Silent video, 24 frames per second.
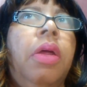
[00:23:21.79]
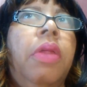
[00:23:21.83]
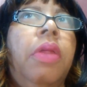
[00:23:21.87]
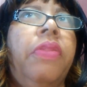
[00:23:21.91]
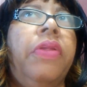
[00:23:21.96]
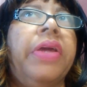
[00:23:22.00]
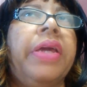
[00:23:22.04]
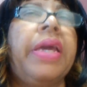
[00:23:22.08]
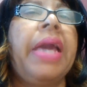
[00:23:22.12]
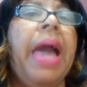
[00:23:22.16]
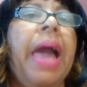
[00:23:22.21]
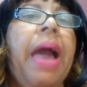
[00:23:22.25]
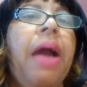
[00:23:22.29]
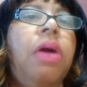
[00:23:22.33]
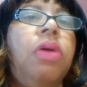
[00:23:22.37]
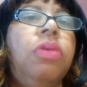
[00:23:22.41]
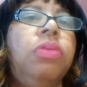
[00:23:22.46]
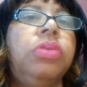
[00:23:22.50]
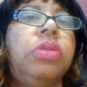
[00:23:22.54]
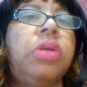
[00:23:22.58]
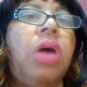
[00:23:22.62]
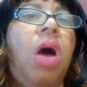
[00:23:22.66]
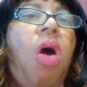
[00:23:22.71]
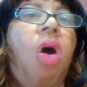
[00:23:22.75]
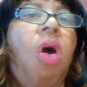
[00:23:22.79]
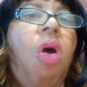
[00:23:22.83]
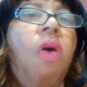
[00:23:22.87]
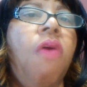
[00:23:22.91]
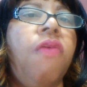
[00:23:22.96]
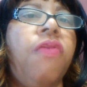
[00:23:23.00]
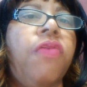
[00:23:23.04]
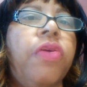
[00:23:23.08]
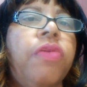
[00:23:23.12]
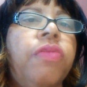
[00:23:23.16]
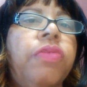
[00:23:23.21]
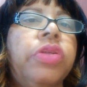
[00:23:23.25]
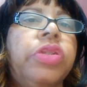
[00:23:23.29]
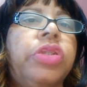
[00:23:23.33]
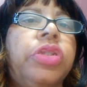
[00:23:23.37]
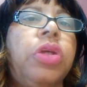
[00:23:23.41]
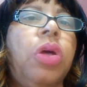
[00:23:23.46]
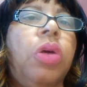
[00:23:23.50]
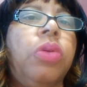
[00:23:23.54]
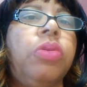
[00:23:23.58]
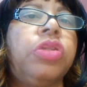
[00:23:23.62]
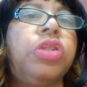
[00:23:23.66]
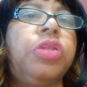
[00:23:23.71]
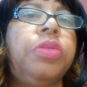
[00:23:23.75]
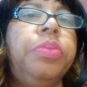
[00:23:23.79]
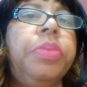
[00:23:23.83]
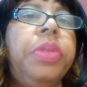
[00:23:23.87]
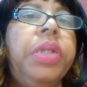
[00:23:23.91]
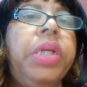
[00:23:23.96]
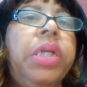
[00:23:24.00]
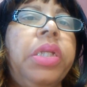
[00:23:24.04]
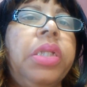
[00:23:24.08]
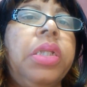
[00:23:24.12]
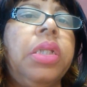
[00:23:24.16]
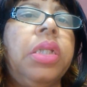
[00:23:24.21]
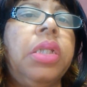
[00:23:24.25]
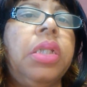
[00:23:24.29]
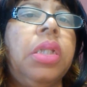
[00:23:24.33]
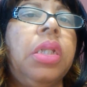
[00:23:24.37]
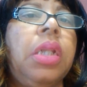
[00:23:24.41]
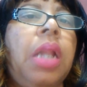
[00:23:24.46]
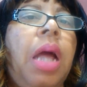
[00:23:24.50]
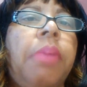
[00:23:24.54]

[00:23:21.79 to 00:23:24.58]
the guy who's over it, was so smitten.